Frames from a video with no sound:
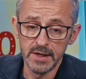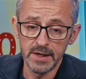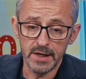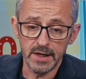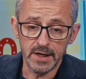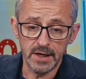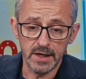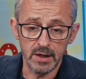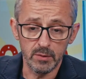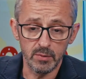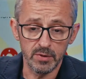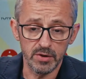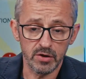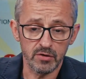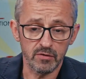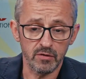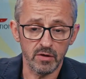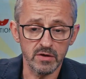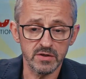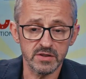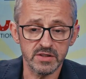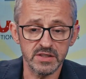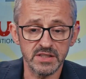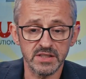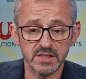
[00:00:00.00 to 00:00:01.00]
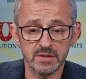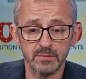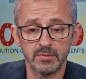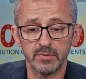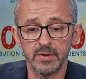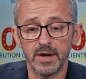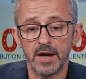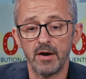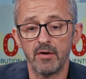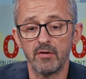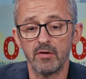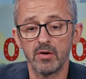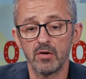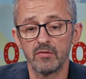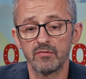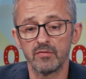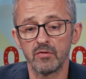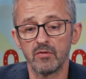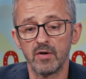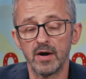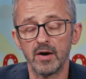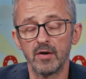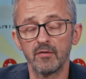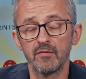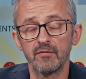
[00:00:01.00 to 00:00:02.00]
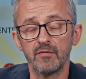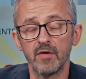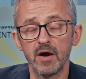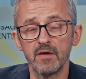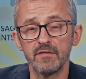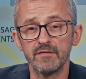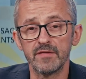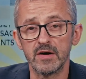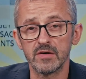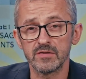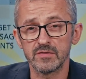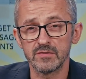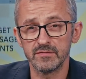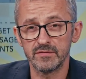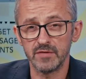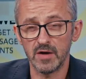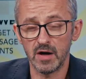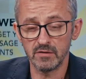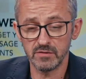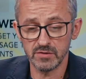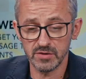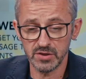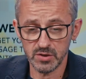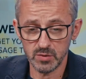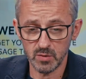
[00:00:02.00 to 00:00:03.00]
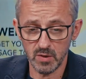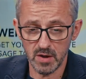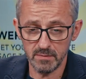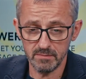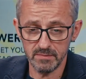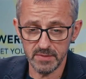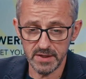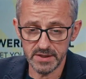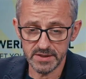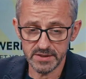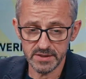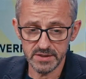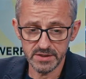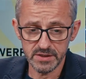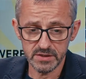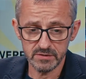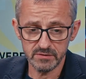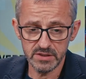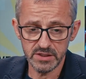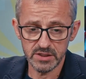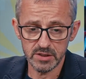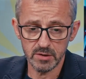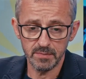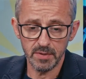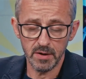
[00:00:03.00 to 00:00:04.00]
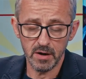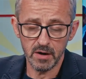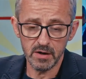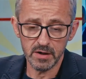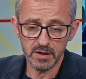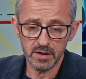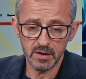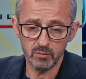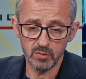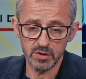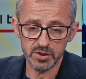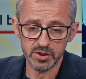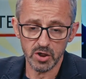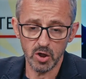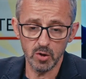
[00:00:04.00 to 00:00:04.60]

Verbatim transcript: uh, with a gross leasable area of around 5,500 square meters. The retail park, which